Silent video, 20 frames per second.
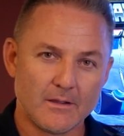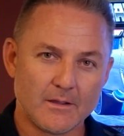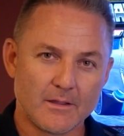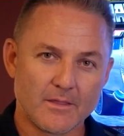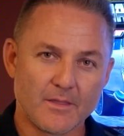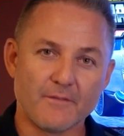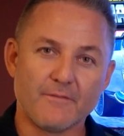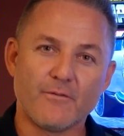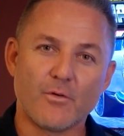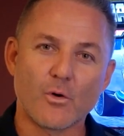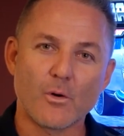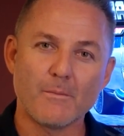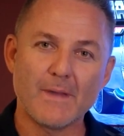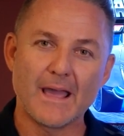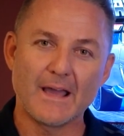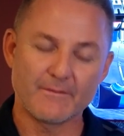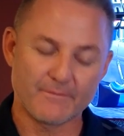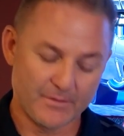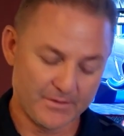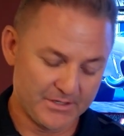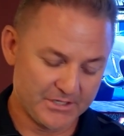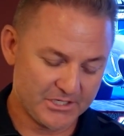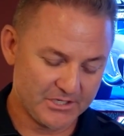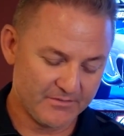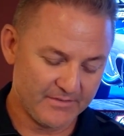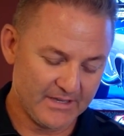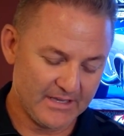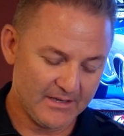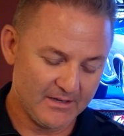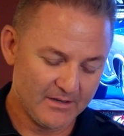The format for this
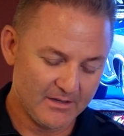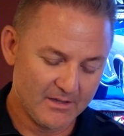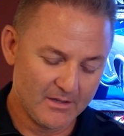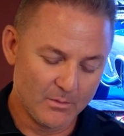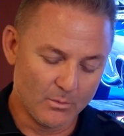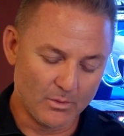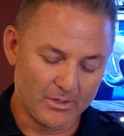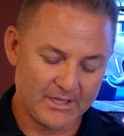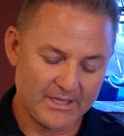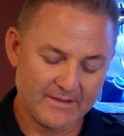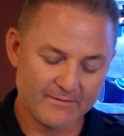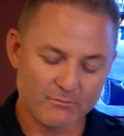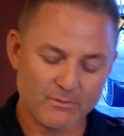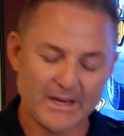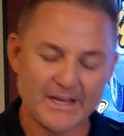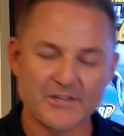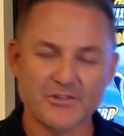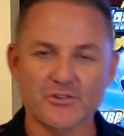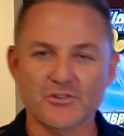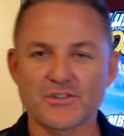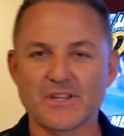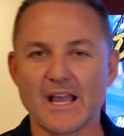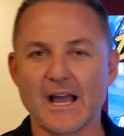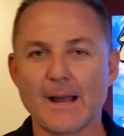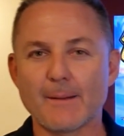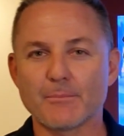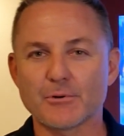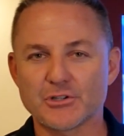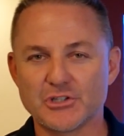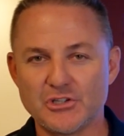event will give racers the
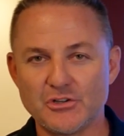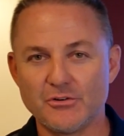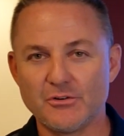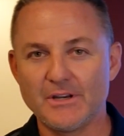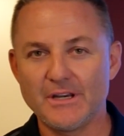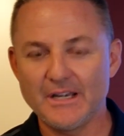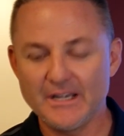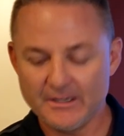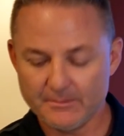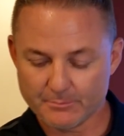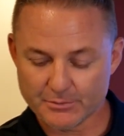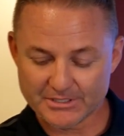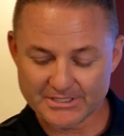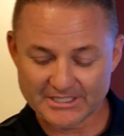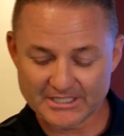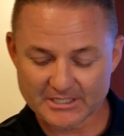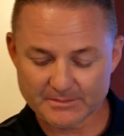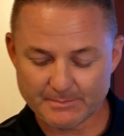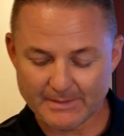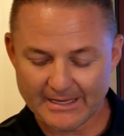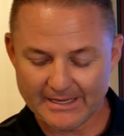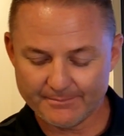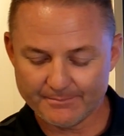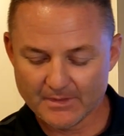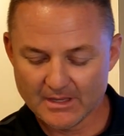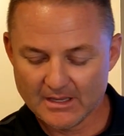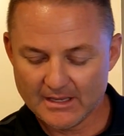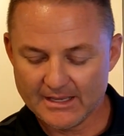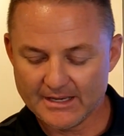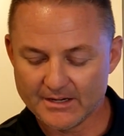opportunity to participate
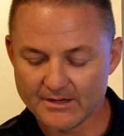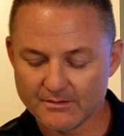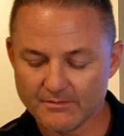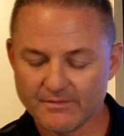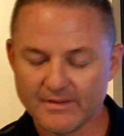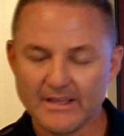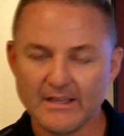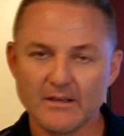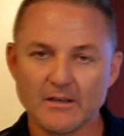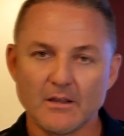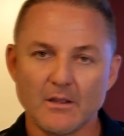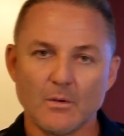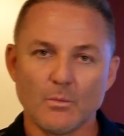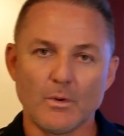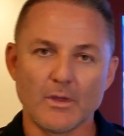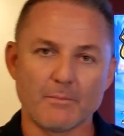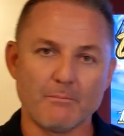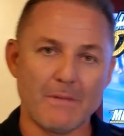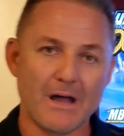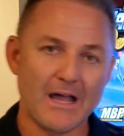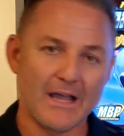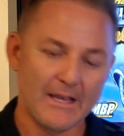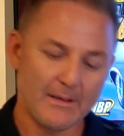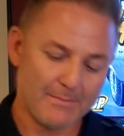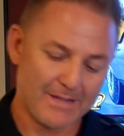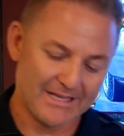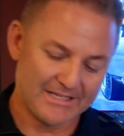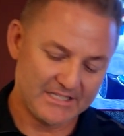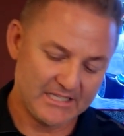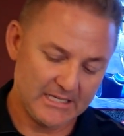in an event with mine and
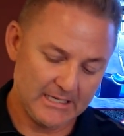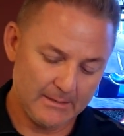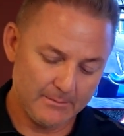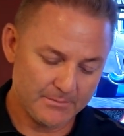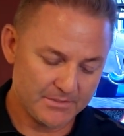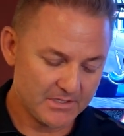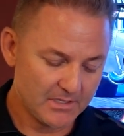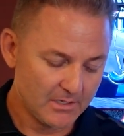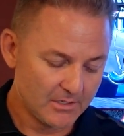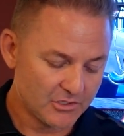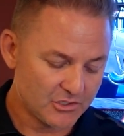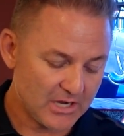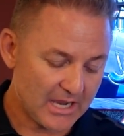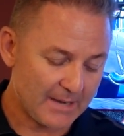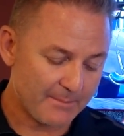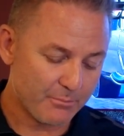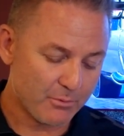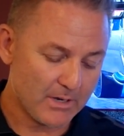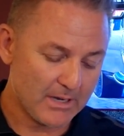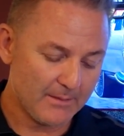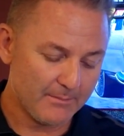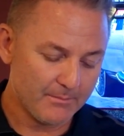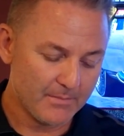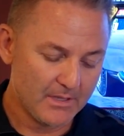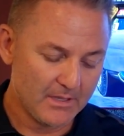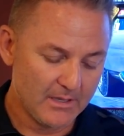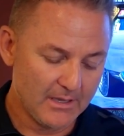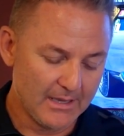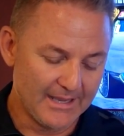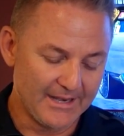my team's track
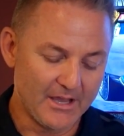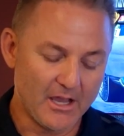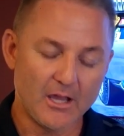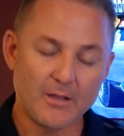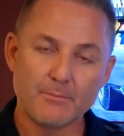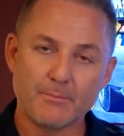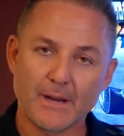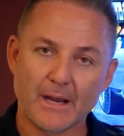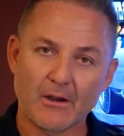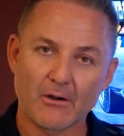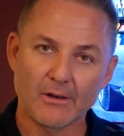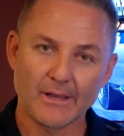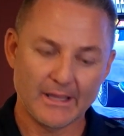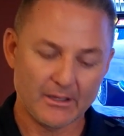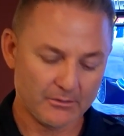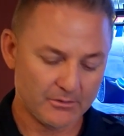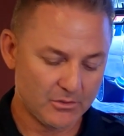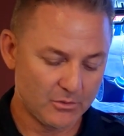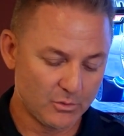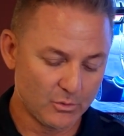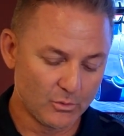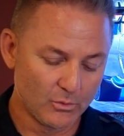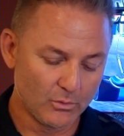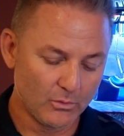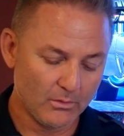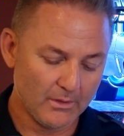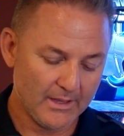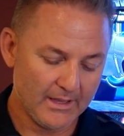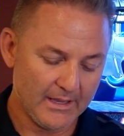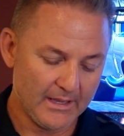prep and unparalleled
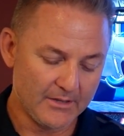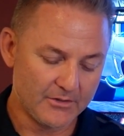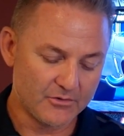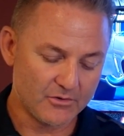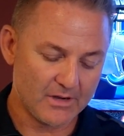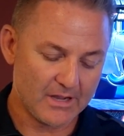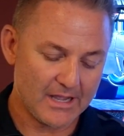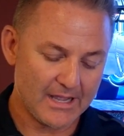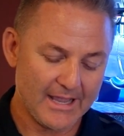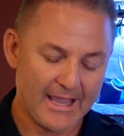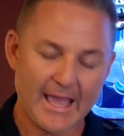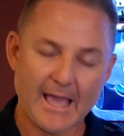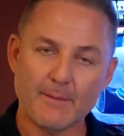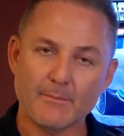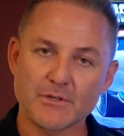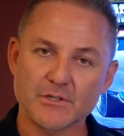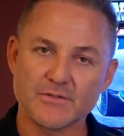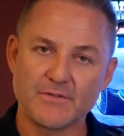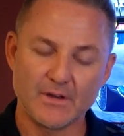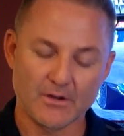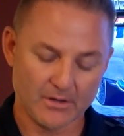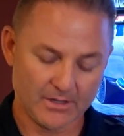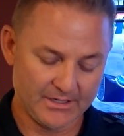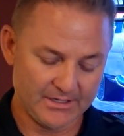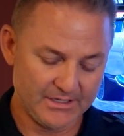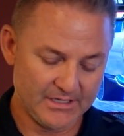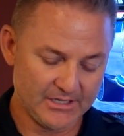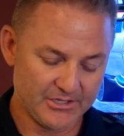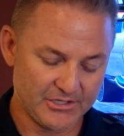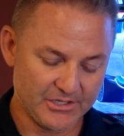cool and dry atmospheric
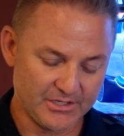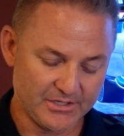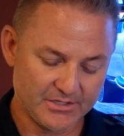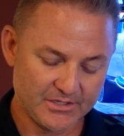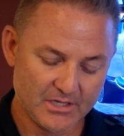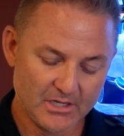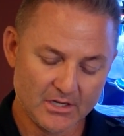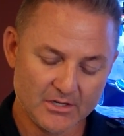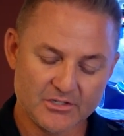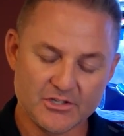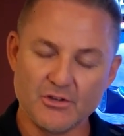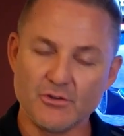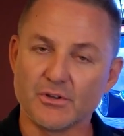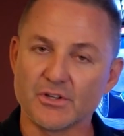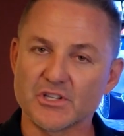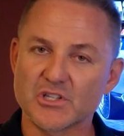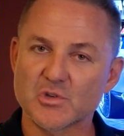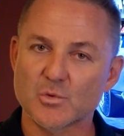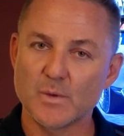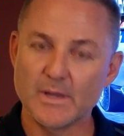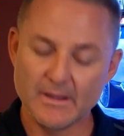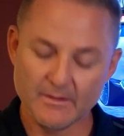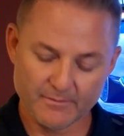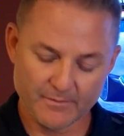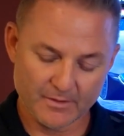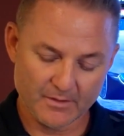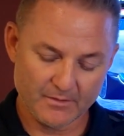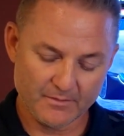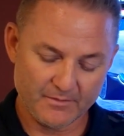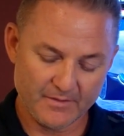conditions so you can swing for
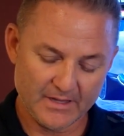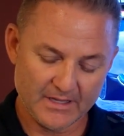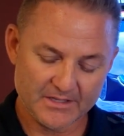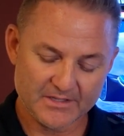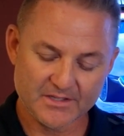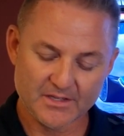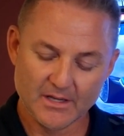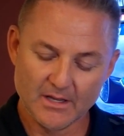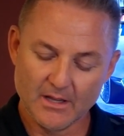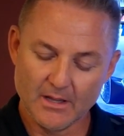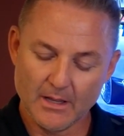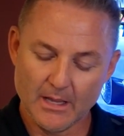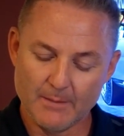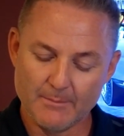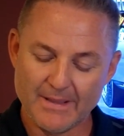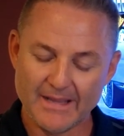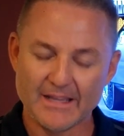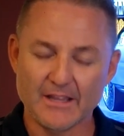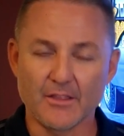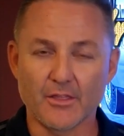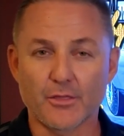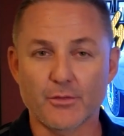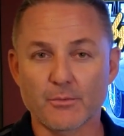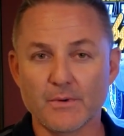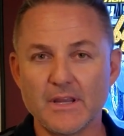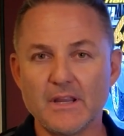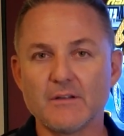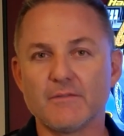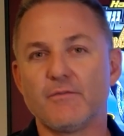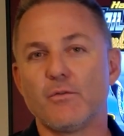the fence and making
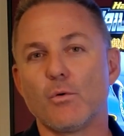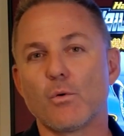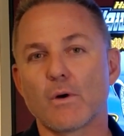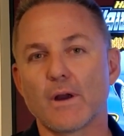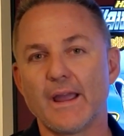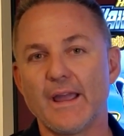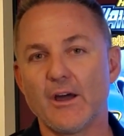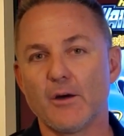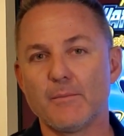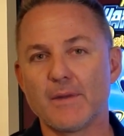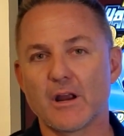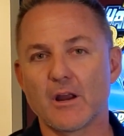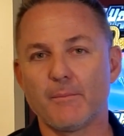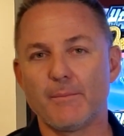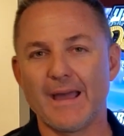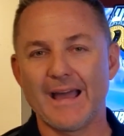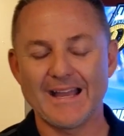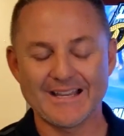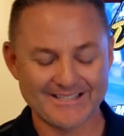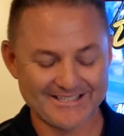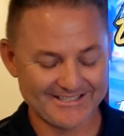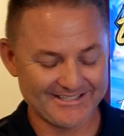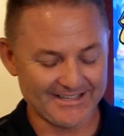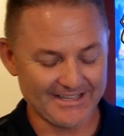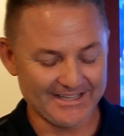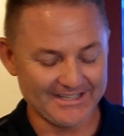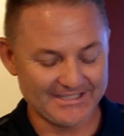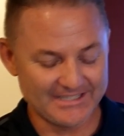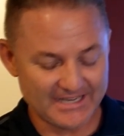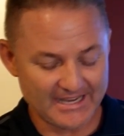3 to 4 Hail Mary passes
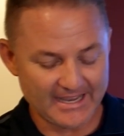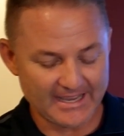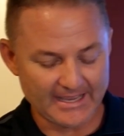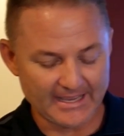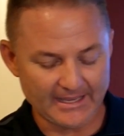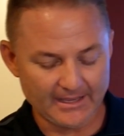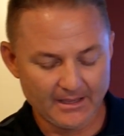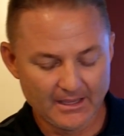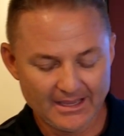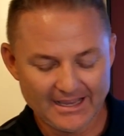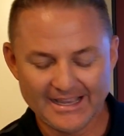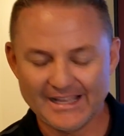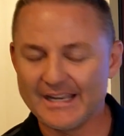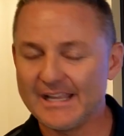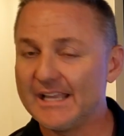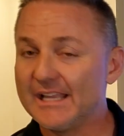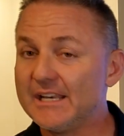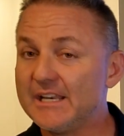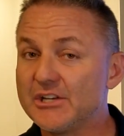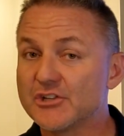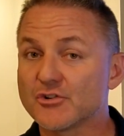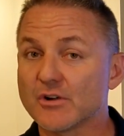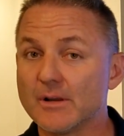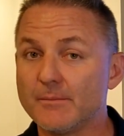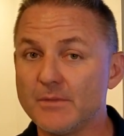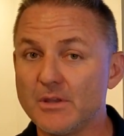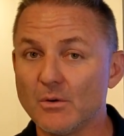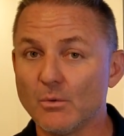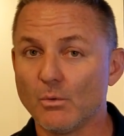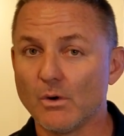a day in any
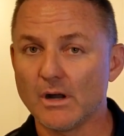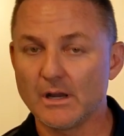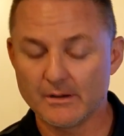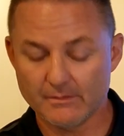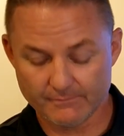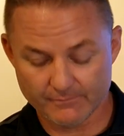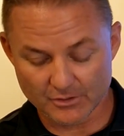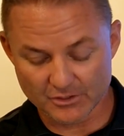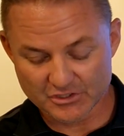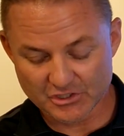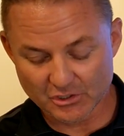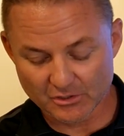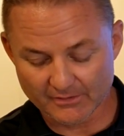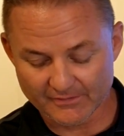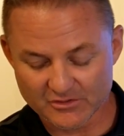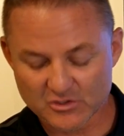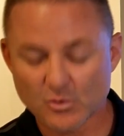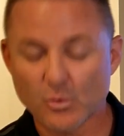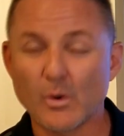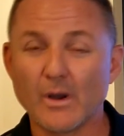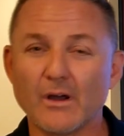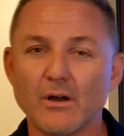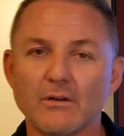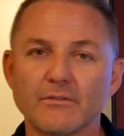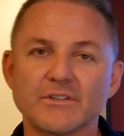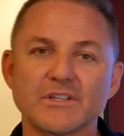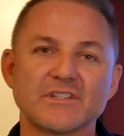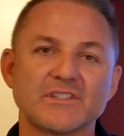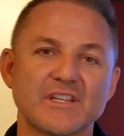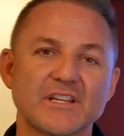trim you want for a total of 12
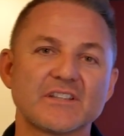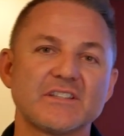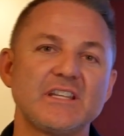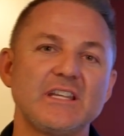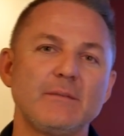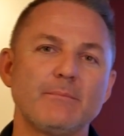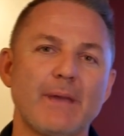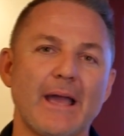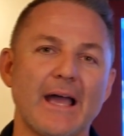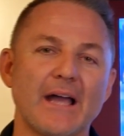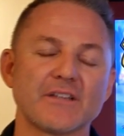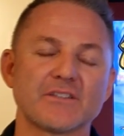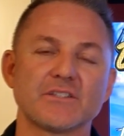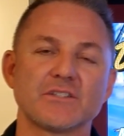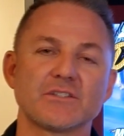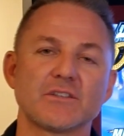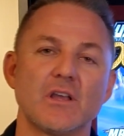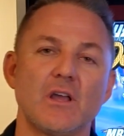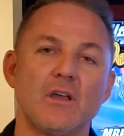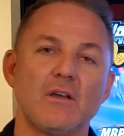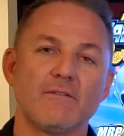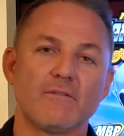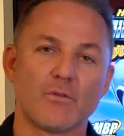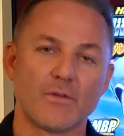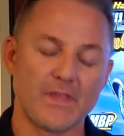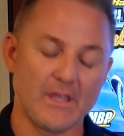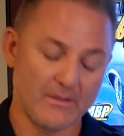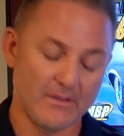to 16 passes for the